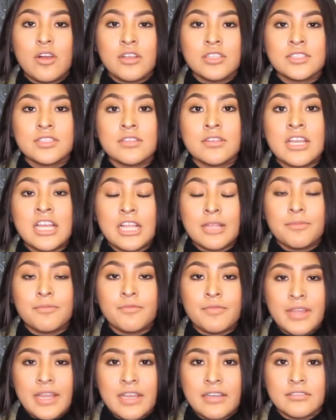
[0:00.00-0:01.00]
also helped
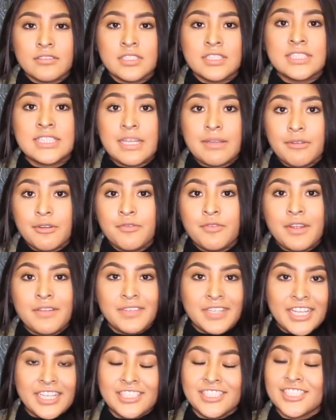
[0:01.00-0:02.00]
found several
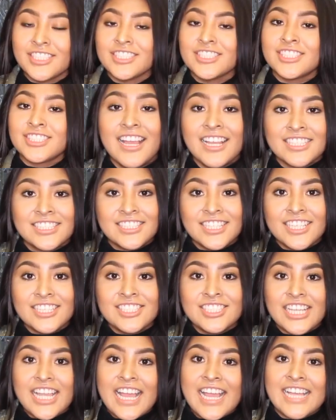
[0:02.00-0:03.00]
foundations
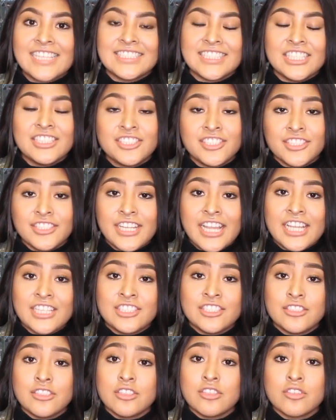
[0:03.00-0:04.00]
such as
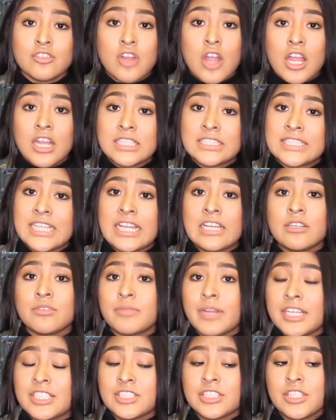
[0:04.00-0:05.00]
International Crocodile
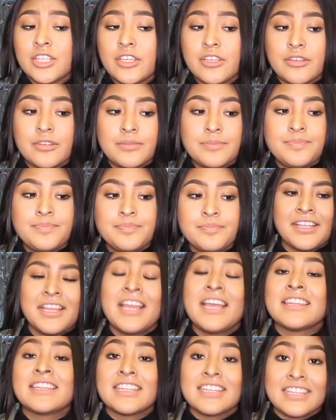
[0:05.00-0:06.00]
Rescue,
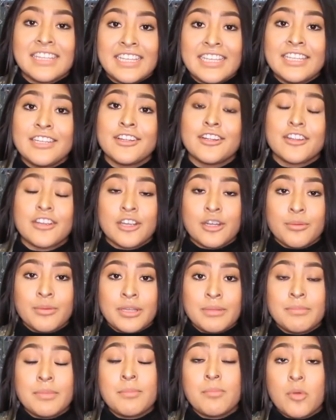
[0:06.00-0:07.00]
the Lynn
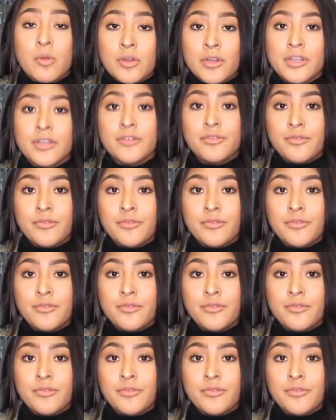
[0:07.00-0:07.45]
Irwin Memorial